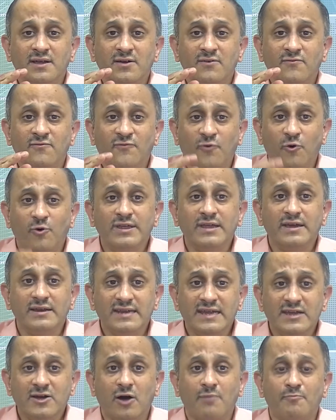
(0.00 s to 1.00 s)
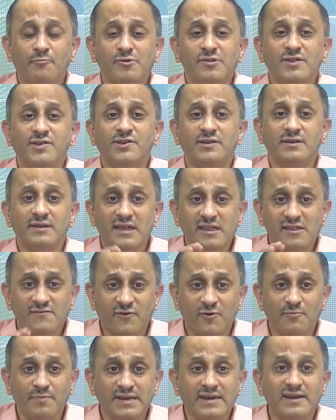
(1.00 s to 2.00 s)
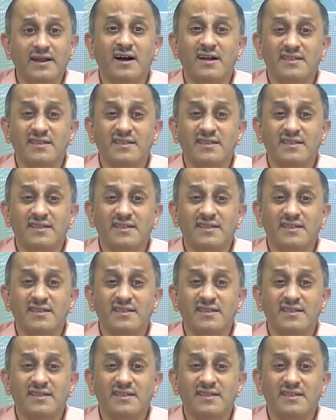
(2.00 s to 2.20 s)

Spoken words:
Fourier decomposition is forbidden,